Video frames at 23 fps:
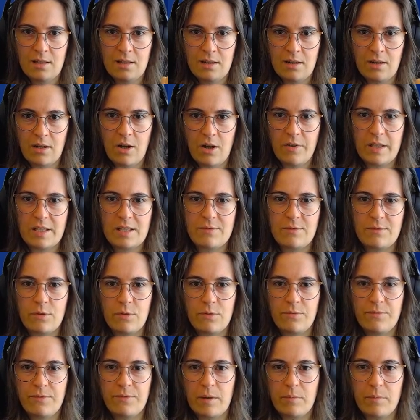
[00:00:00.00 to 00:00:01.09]
Oh, that's good
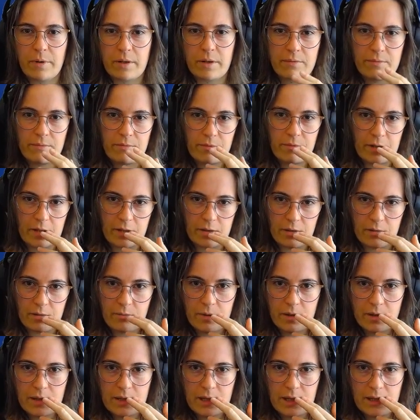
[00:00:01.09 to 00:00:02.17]
fabric. Frick, I don't
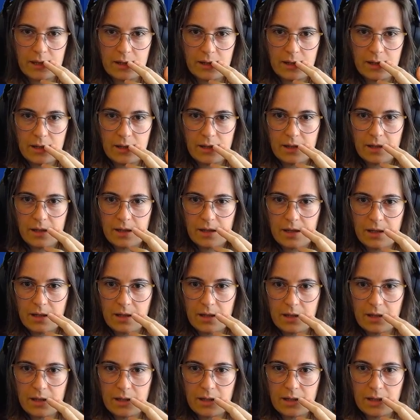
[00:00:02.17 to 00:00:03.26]
want that. No, no, no, no,
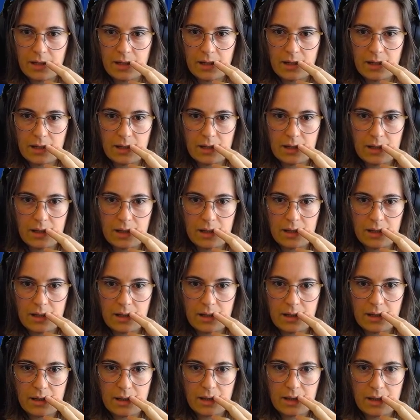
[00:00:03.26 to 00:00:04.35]
none of that, none of that,
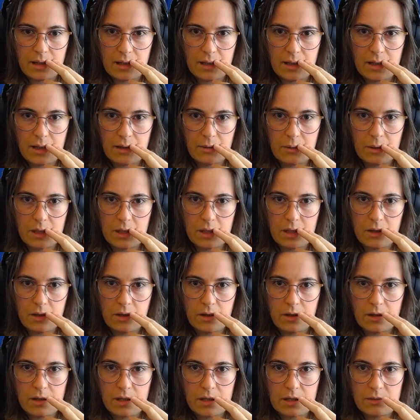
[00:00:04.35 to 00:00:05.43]
none of that. There we go.
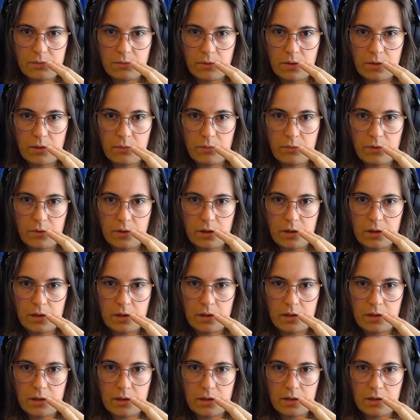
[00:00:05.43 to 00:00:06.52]
That's what I want.
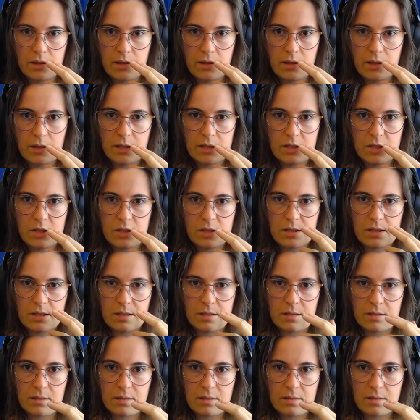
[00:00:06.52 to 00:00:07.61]
And let's just...
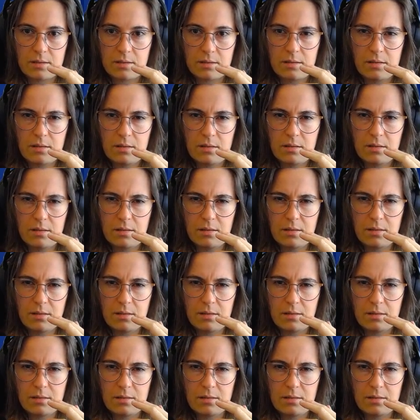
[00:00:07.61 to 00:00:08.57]
Oh...